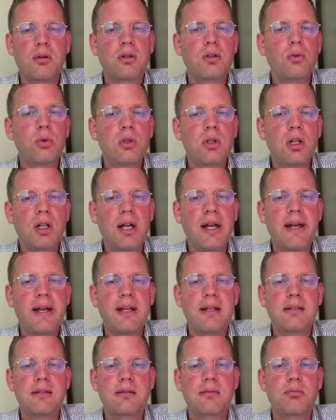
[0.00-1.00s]
Google
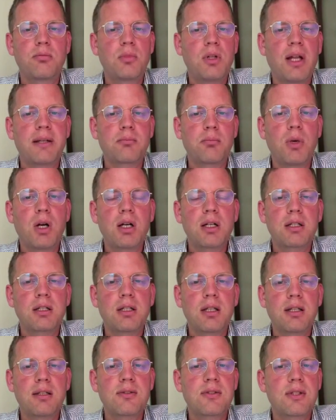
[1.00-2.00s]
ads, like
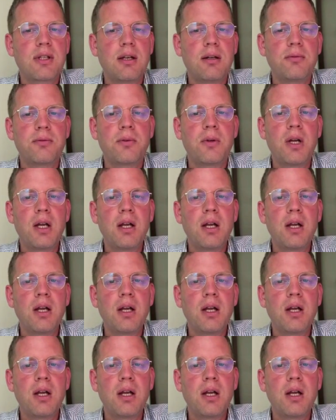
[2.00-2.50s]
marketing stuff.